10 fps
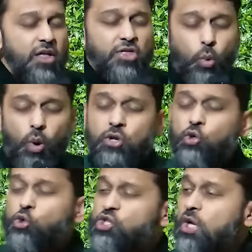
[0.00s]
the one
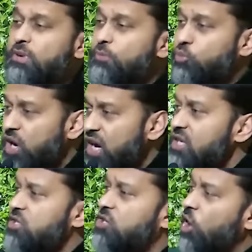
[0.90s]
who shall be
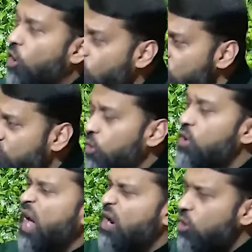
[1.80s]
praised over
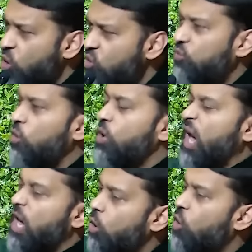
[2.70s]
and over
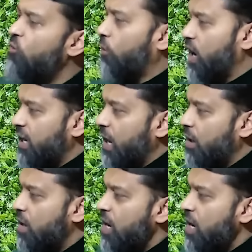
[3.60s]
and over again.